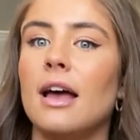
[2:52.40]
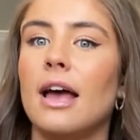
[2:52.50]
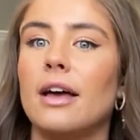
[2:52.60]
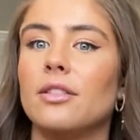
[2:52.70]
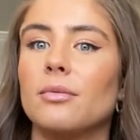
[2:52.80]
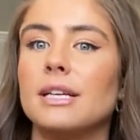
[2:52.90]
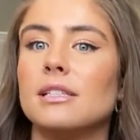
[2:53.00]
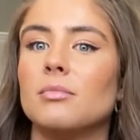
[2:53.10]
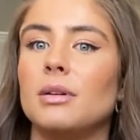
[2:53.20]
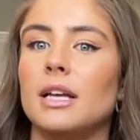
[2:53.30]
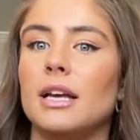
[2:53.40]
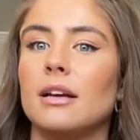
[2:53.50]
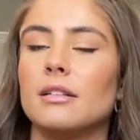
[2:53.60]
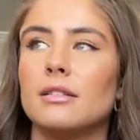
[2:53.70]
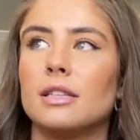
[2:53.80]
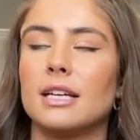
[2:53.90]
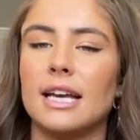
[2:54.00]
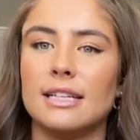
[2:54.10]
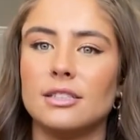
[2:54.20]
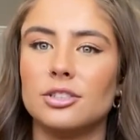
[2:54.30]
And the reason being the
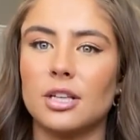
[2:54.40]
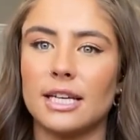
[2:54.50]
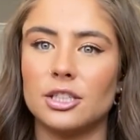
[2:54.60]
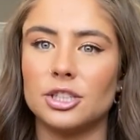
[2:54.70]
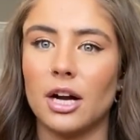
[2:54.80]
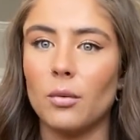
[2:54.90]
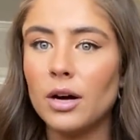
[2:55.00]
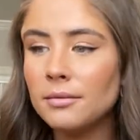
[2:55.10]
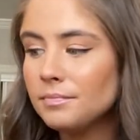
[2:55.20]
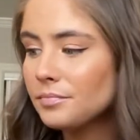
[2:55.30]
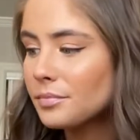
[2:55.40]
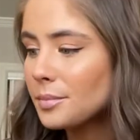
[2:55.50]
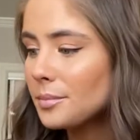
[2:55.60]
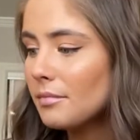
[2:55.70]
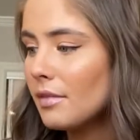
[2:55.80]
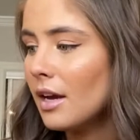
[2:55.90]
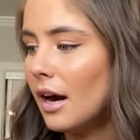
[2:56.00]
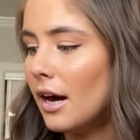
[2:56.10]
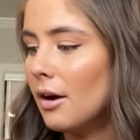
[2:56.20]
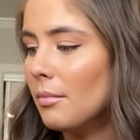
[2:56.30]
kittens like to share one.
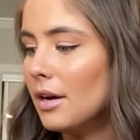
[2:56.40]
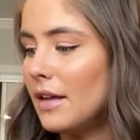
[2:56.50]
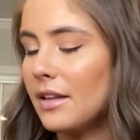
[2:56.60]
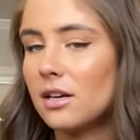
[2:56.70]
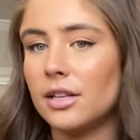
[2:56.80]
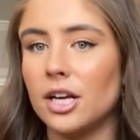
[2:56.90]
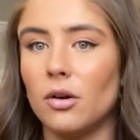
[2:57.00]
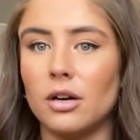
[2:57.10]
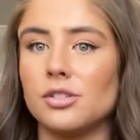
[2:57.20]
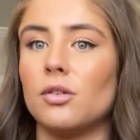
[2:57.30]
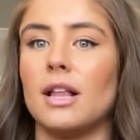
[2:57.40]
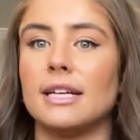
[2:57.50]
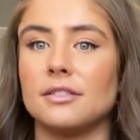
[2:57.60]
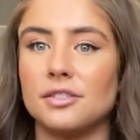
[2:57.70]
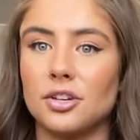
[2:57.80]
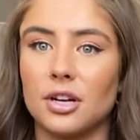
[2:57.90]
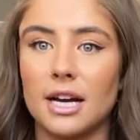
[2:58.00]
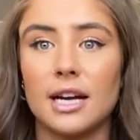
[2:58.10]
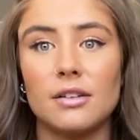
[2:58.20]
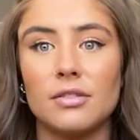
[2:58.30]
And then Cleo also likes a certain
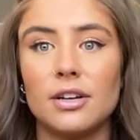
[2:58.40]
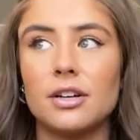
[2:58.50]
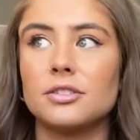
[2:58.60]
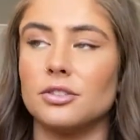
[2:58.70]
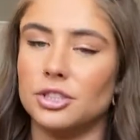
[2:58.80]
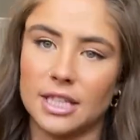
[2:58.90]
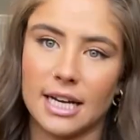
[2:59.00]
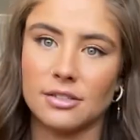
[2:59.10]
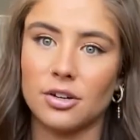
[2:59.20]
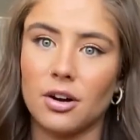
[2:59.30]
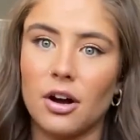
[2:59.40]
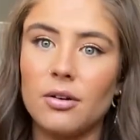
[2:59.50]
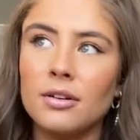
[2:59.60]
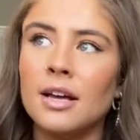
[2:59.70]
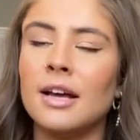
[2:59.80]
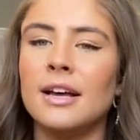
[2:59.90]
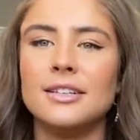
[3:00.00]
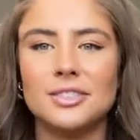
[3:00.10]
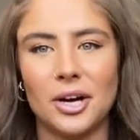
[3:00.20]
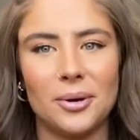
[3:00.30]
kind of litter. So she has her own.
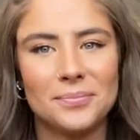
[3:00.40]
So